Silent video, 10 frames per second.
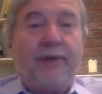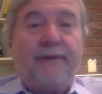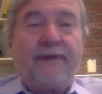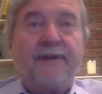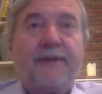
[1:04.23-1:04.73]
of
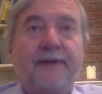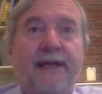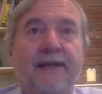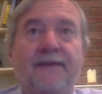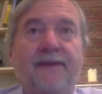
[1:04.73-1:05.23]
us
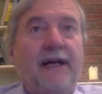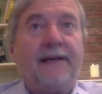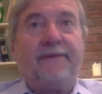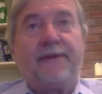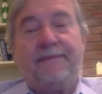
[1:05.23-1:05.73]
as
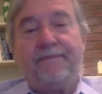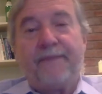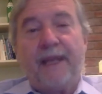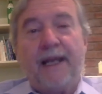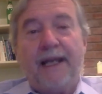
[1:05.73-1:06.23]
5s.
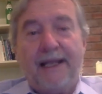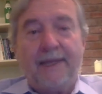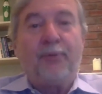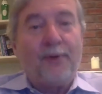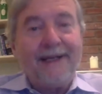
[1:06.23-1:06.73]
The
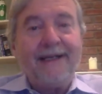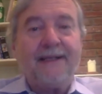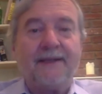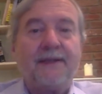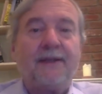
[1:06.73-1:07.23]
point
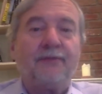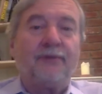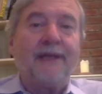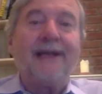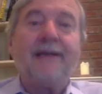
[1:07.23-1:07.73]
is, the
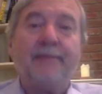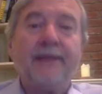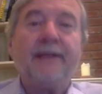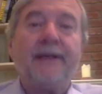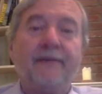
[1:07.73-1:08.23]

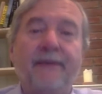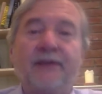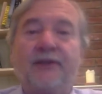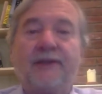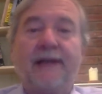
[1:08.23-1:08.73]
reliability of
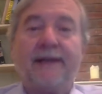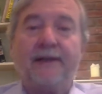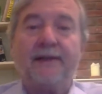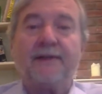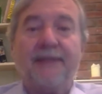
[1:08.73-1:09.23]
measures like
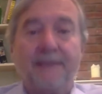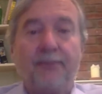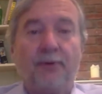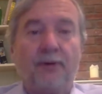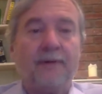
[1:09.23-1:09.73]
this is
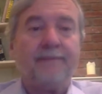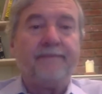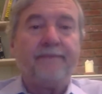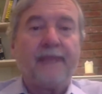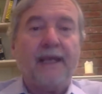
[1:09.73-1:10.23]
poor.
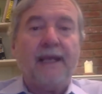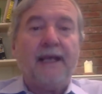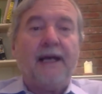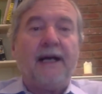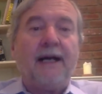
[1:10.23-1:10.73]

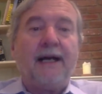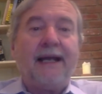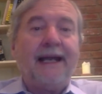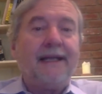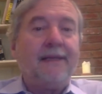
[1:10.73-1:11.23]

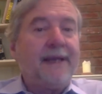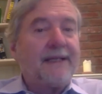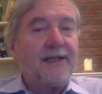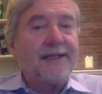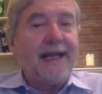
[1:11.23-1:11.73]
And the
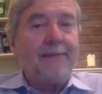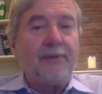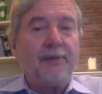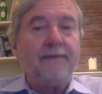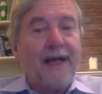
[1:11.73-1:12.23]
best
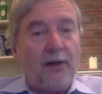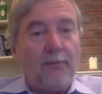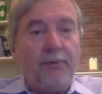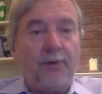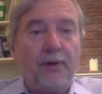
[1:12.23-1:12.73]
example of
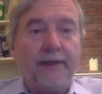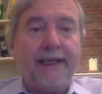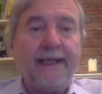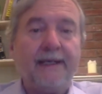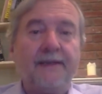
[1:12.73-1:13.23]
how poor
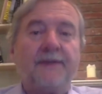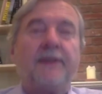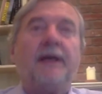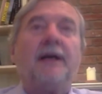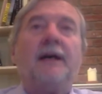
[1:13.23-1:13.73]

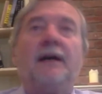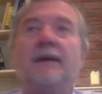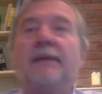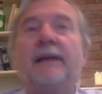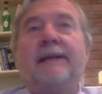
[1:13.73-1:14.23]
is
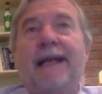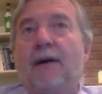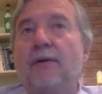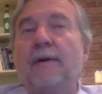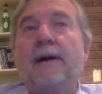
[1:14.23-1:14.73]

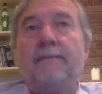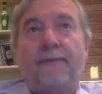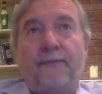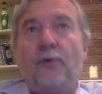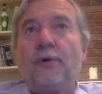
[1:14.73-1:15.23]
now
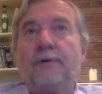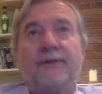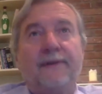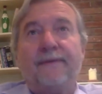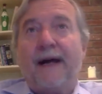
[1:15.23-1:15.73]
4
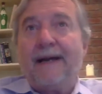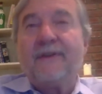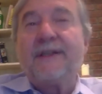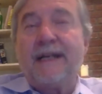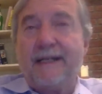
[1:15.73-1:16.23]
to 5
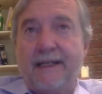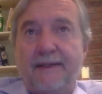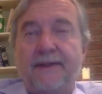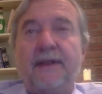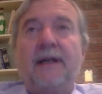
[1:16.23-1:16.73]

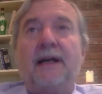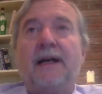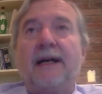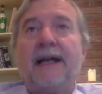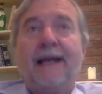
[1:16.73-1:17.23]
studies
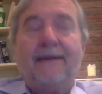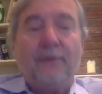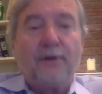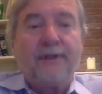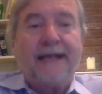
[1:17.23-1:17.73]
have
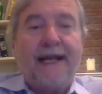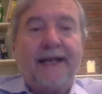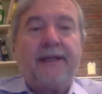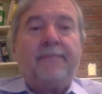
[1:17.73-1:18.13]
looked at